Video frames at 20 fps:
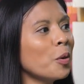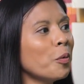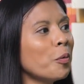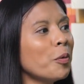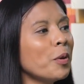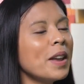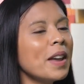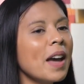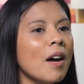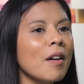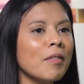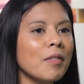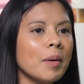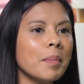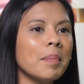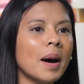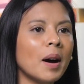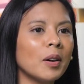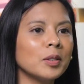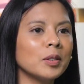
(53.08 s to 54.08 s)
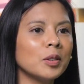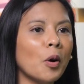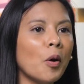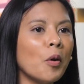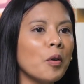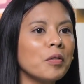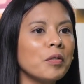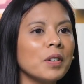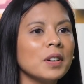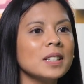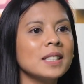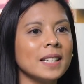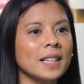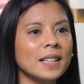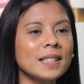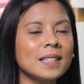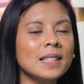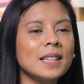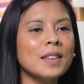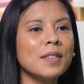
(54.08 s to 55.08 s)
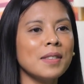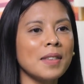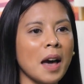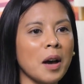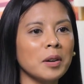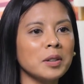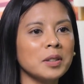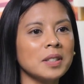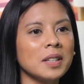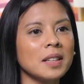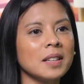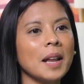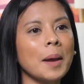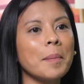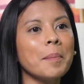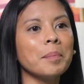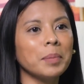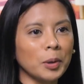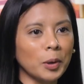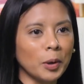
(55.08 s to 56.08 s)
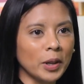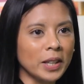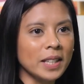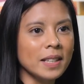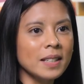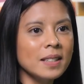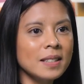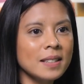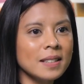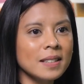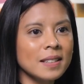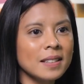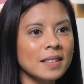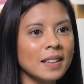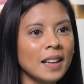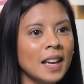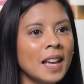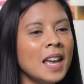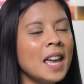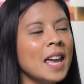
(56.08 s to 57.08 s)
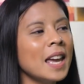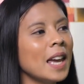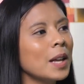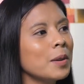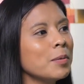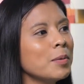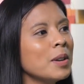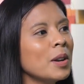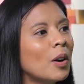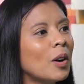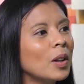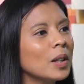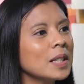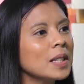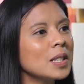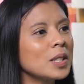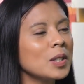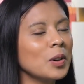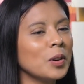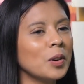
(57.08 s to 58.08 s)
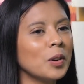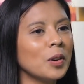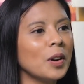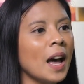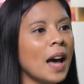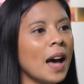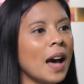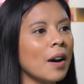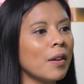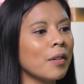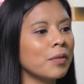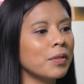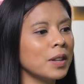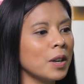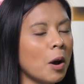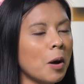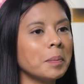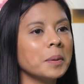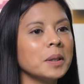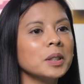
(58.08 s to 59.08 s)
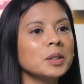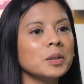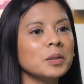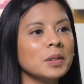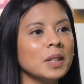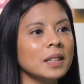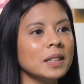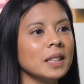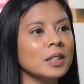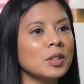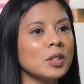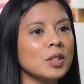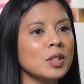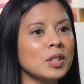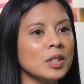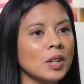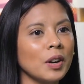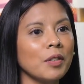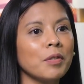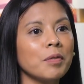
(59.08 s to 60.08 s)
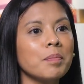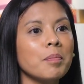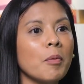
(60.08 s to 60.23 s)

we have about over 60,000 employees. And we also have the opportunity to serve